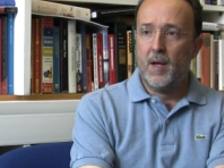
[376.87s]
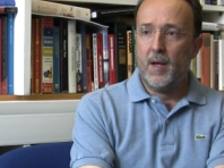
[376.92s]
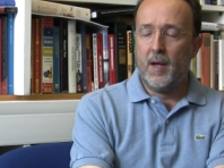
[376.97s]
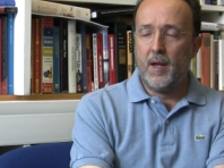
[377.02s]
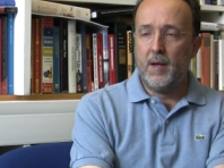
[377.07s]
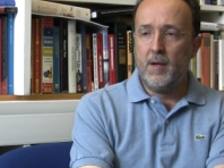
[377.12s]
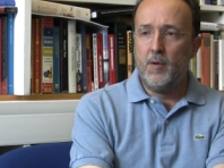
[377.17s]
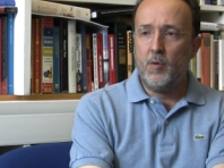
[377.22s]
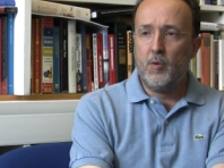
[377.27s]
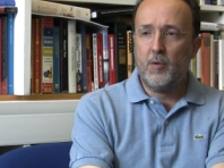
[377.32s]

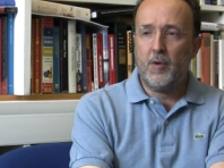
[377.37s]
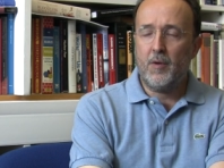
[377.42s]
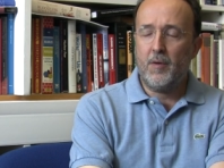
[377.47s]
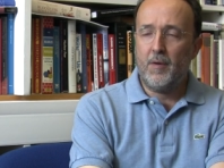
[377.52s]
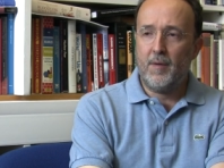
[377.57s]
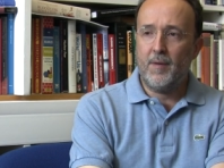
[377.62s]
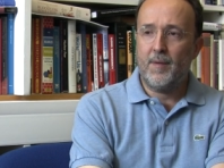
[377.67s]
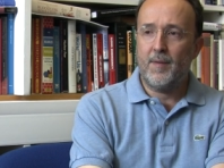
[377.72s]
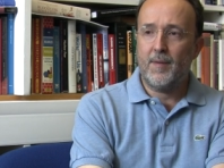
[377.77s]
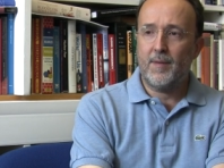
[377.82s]
And
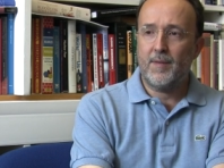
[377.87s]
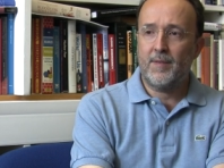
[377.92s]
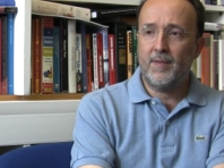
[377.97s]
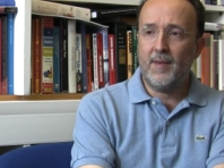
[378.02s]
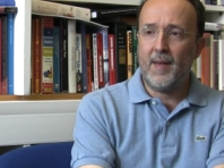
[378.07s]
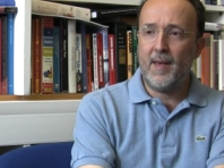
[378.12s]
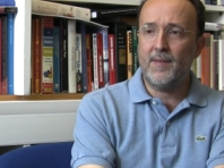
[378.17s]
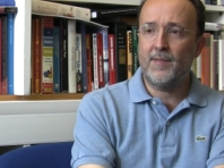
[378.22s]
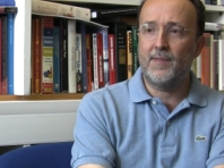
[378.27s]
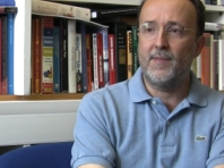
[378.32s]
Newton
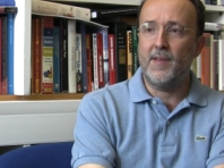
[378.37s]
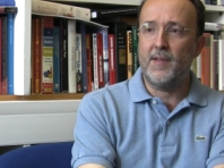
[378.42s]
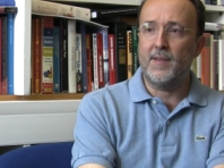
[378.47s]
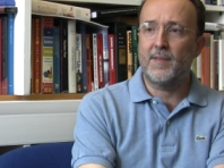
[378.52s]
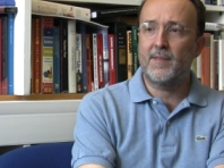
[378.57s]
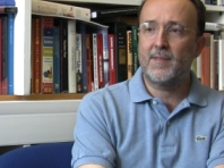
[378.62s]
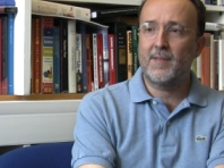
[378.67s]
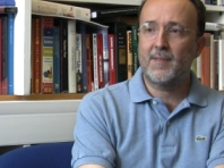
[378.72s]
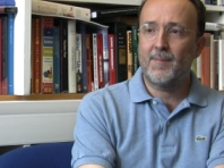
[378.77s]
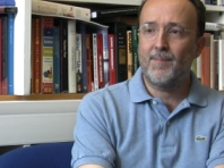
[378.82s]
says
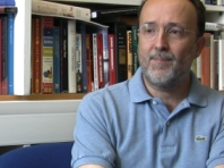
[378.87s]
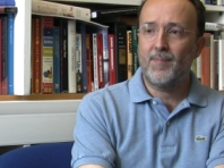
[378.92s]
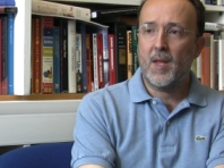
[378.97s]
this.